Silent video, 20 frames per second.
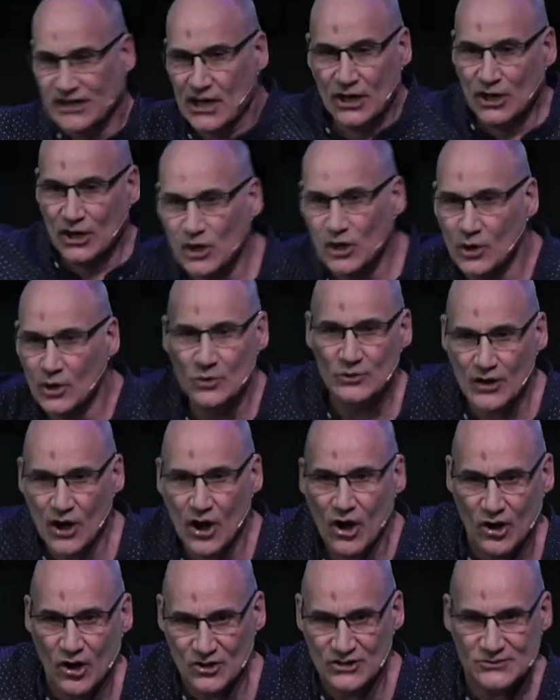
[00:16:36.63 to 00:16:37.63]
Who
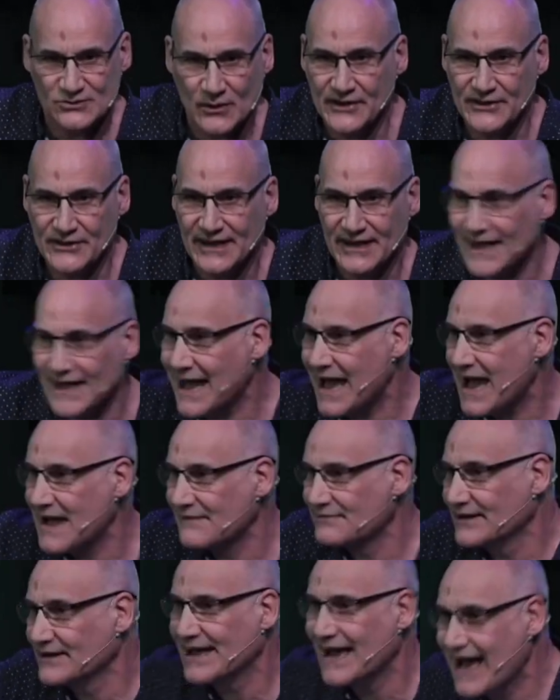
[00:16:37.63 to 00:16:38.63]
knows whether you have or
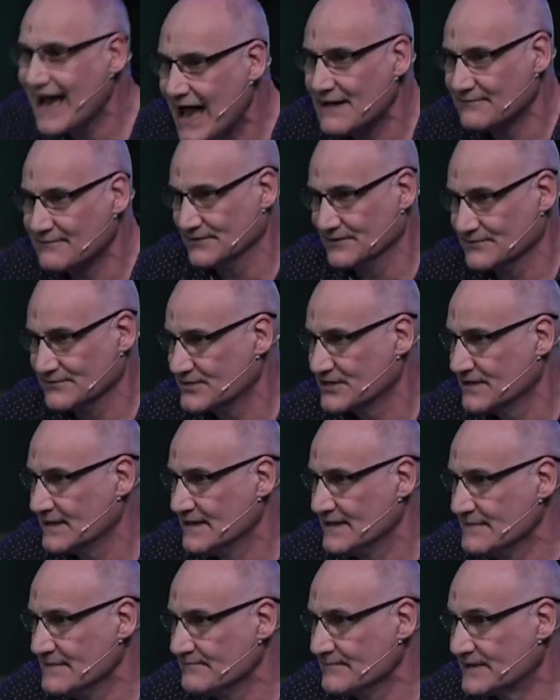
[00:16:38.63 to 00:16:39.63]
you haven't?
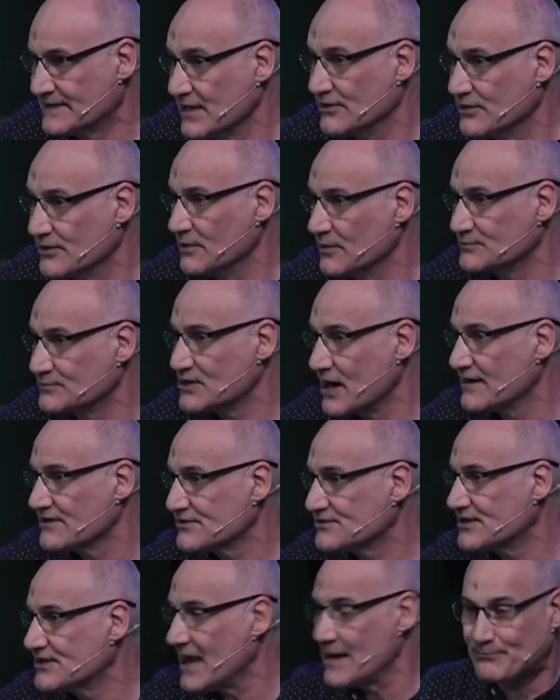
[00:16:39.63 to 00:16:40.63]
Do you know what I'm trying to
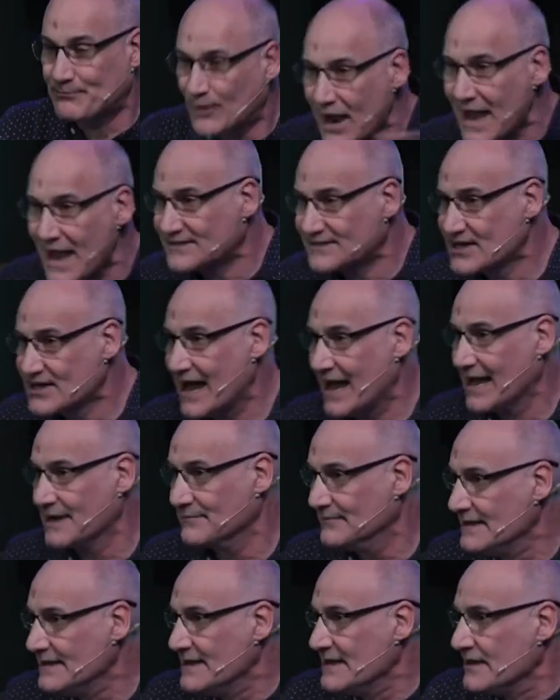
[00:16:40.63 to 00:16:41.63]
say? Prayer time,
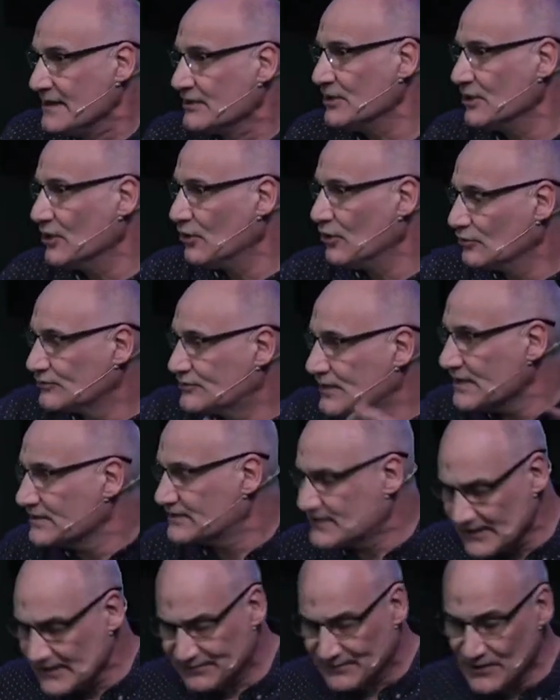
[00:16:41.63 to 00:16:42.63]
you know,
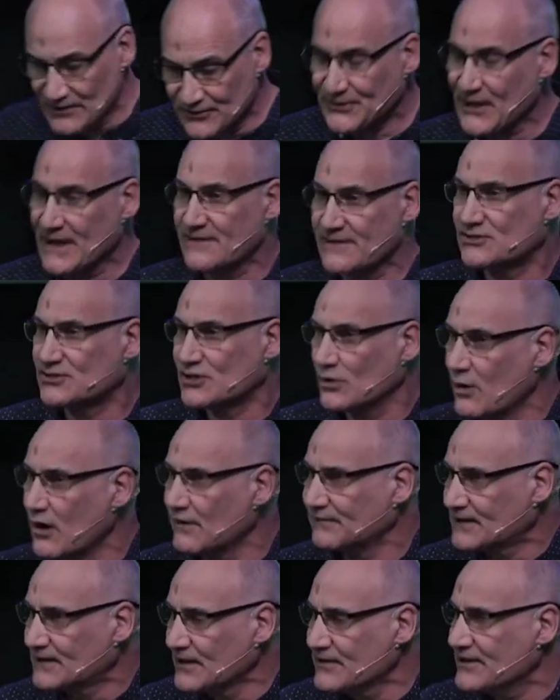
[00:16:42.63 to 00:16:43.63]
different things. So
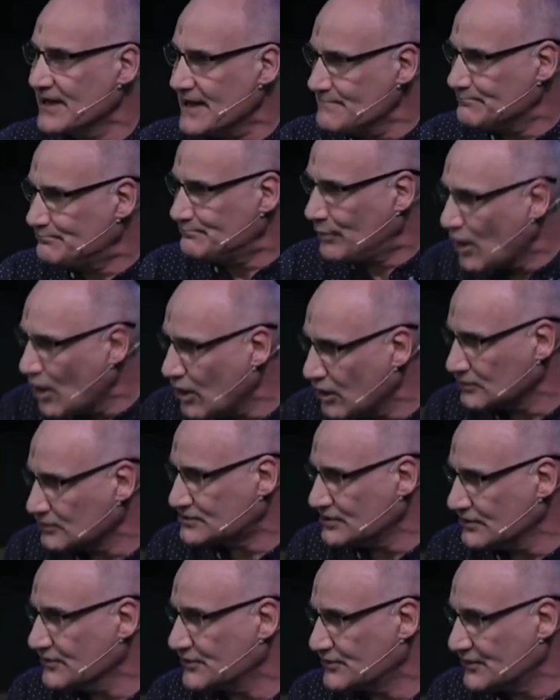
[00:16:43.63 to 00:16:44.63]
often the
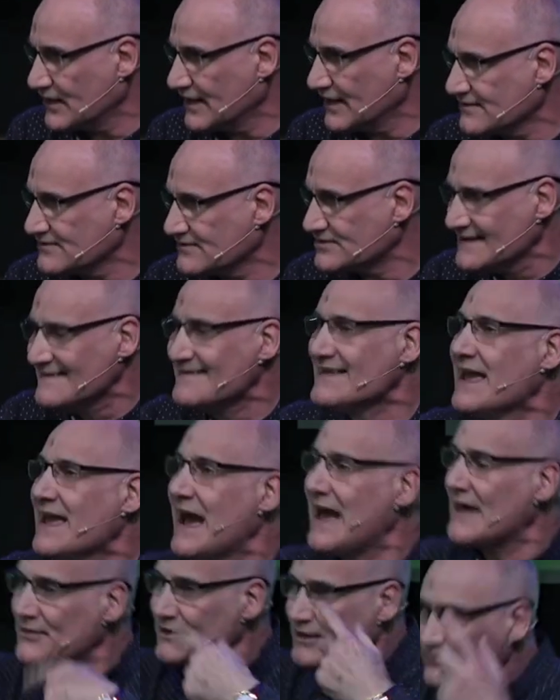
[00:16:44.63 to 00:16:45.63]
important things are
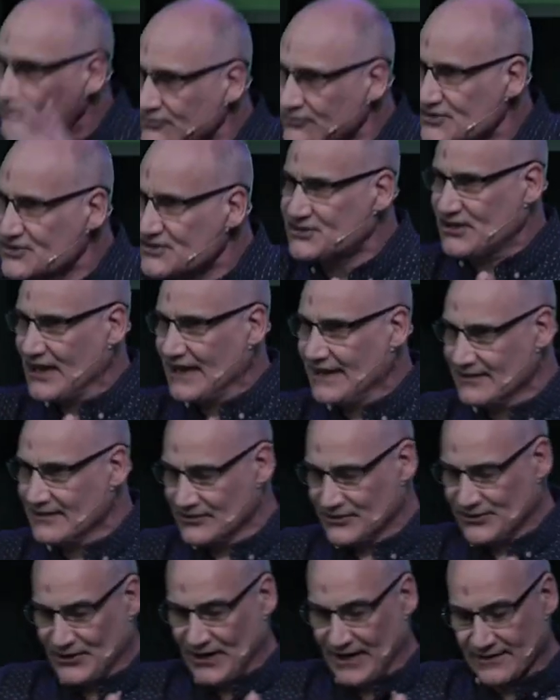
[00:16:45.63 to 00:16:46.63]
the unseen
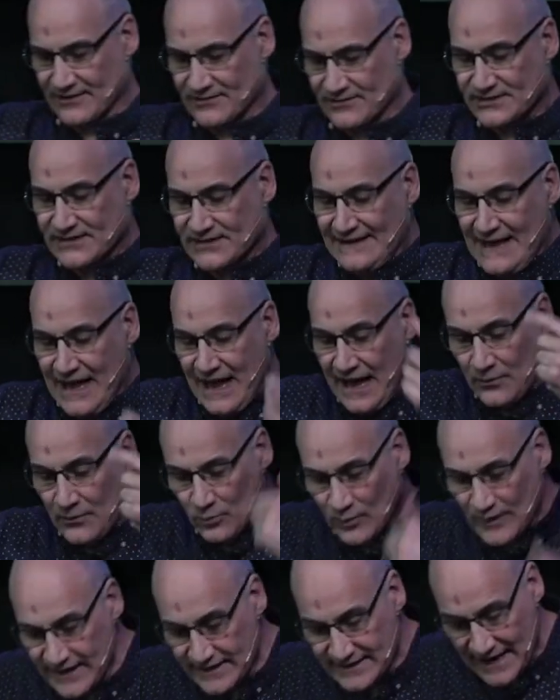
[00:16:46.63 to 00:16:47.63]
things, and
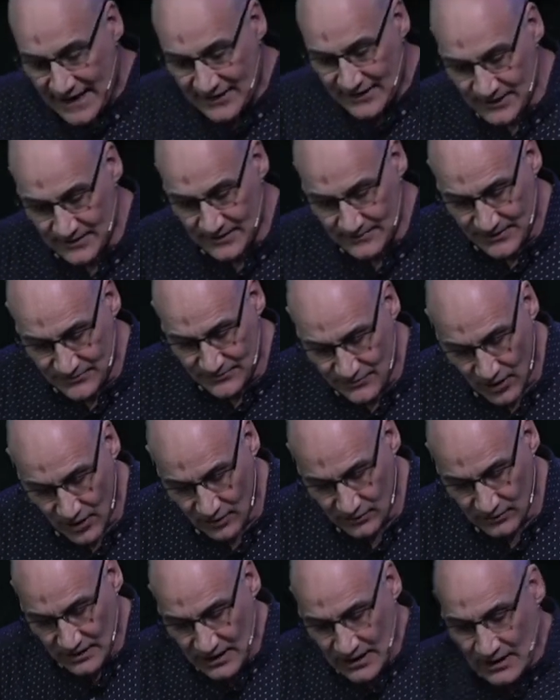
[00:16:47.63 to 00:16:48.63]
we get them the
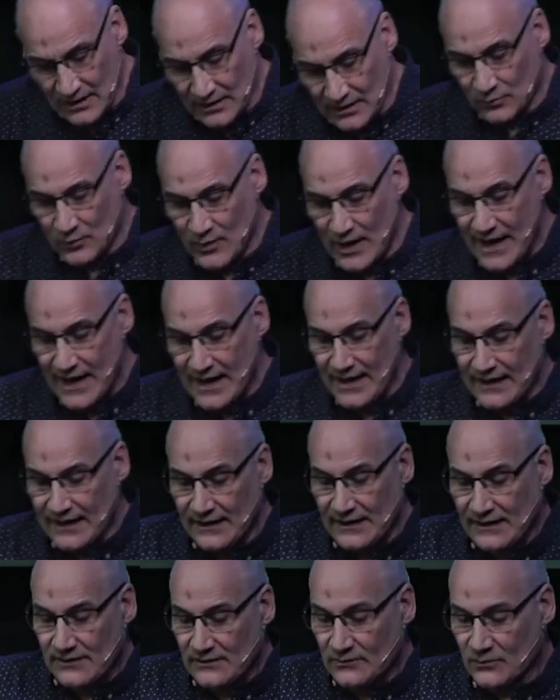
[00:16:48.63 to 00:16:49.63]
wrong way,
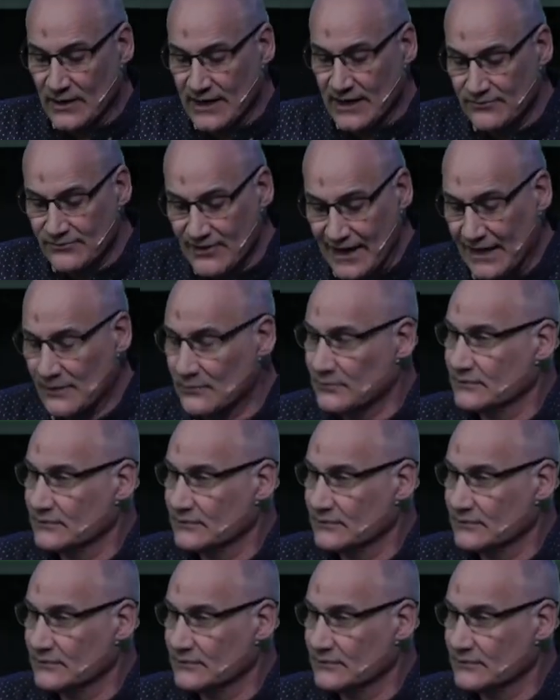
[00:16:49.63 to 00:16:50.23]
way round.